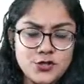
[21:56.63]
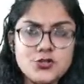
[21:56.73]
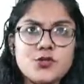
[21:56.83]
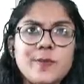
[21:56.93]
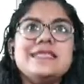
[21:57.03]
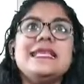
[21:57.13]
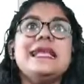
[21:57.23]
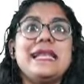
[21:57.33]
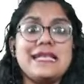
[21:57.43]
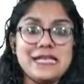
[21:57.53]
So this thing
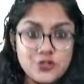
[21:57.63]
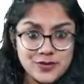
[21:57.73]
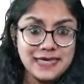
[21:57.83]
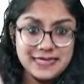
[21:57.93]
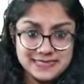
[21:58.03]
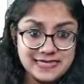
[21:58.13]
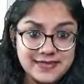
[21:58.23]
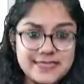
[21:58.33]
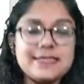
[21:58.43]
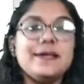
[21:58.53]
like allegedly
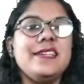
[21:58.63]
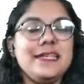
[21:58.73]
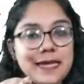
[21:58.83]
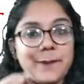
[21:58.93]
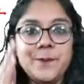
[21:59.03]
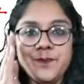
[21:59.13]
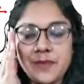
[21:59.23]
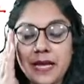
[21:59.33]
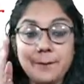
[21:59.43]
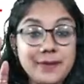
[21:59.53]
serious? Yeah.
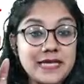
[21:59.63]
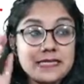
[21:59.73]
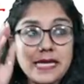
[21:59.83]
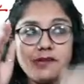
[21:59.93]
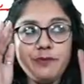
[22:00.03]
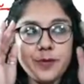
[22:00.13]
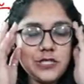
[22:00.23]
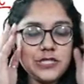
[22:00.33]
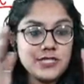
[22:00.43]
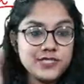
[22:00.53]
Because they have
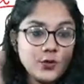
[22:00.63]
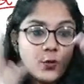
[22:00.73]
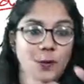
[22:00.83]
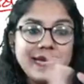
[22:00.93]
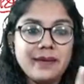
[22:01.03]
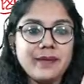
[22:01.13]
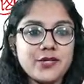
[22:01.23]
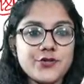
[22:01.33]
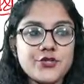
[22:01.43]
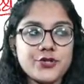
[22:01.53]
purchased very
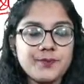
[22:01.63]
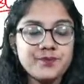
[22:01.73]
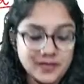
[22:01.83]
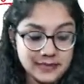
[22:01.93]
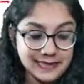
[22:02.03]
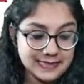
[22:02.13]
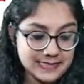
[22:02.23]
much, like